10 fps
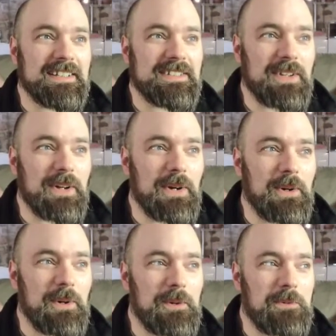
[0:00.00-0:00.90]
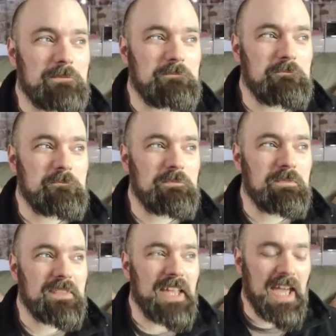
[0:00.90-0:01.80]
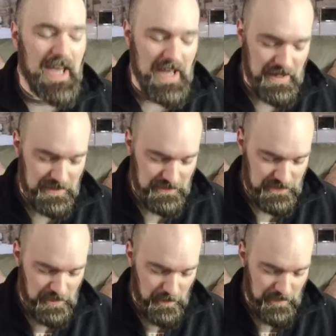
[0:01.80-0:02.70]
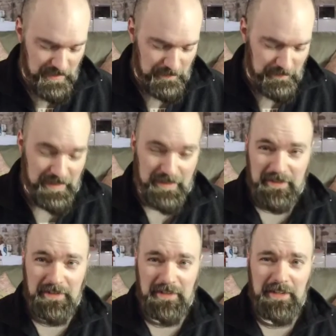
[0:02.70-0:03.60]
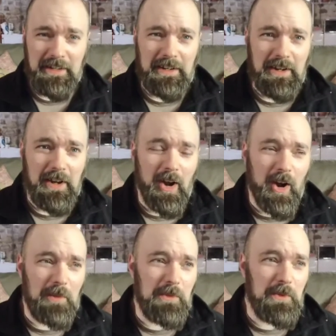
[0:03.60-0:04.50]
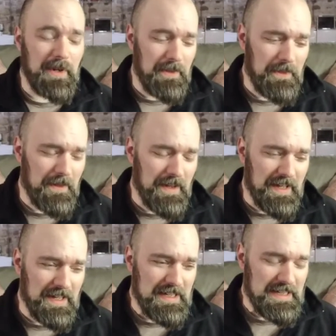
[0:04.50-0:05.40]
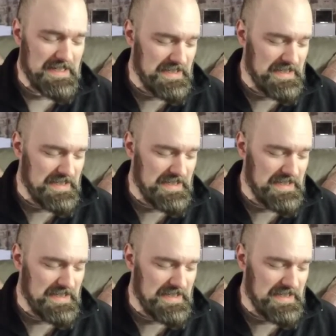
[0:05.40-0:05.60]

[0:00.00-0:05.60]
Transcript: So, yeah, Germany being armed with uh,